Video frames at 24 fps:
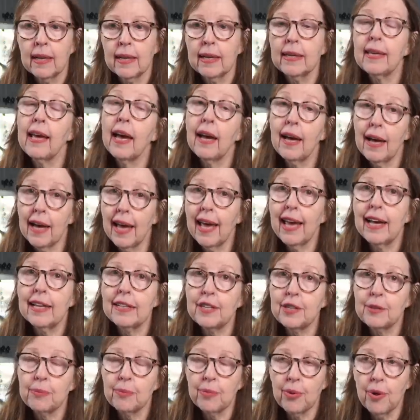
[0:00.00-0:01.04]
yeah, I had
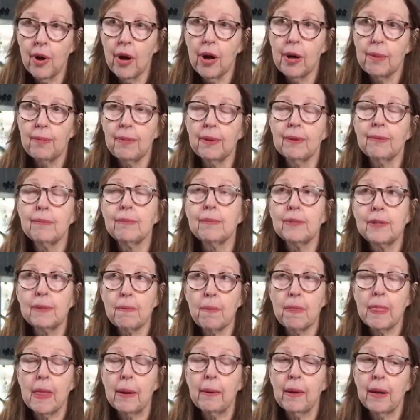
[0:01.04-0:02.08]
some problems,
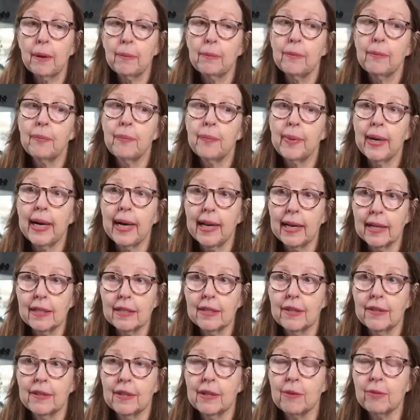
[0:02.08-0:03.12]
um,
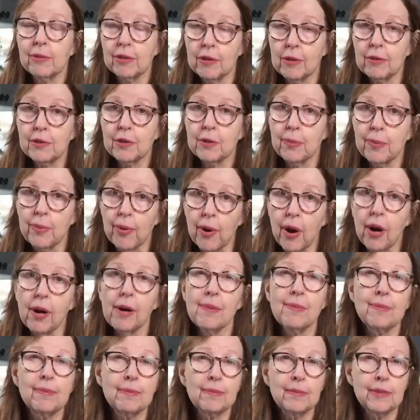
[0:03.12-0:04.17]
but there was also
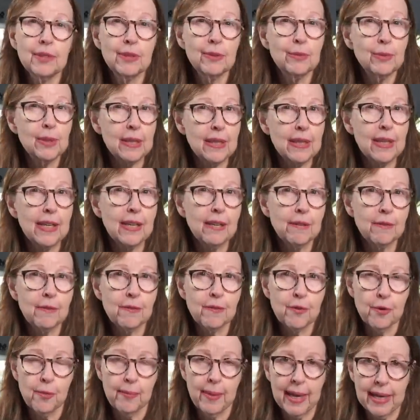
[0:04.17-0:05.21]
problems with the
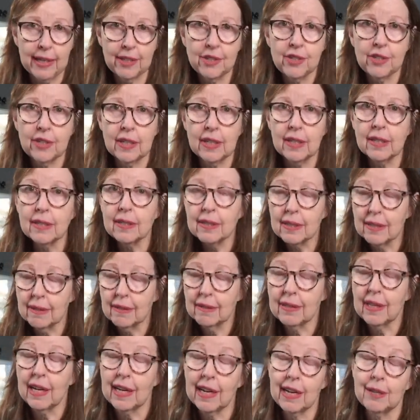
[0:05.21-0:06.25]
information
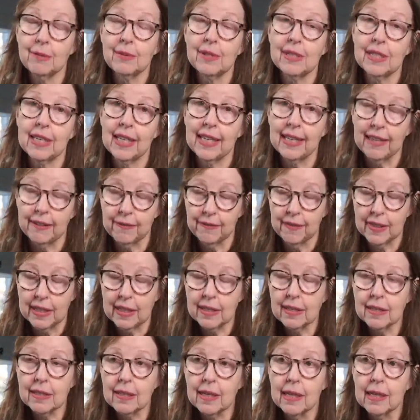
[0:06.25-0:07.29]
that I was
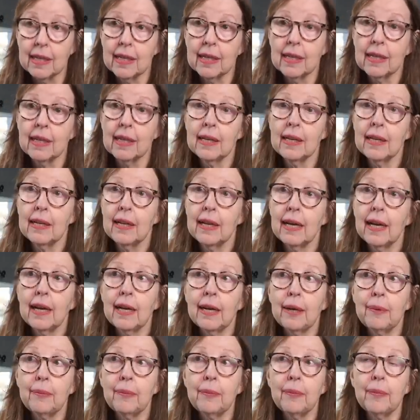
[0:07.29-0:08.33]
given,
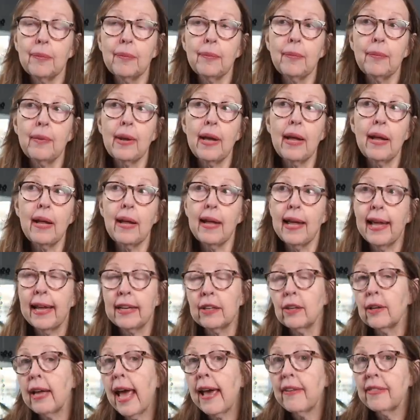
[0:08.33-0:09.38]
um,
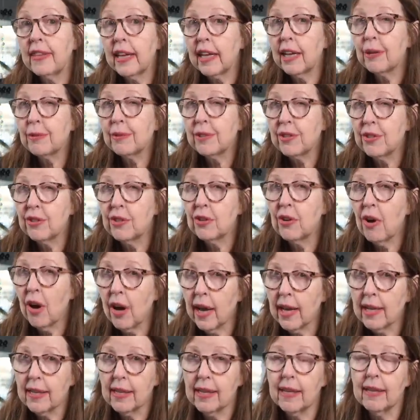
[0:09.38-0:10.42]
and and that I was
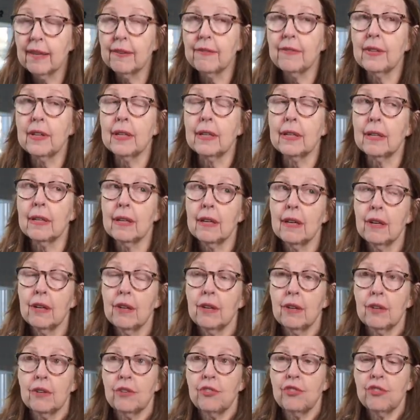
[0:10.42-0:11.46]
not given.
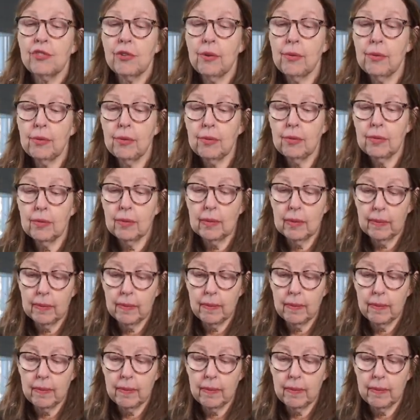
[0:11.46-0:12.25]
So,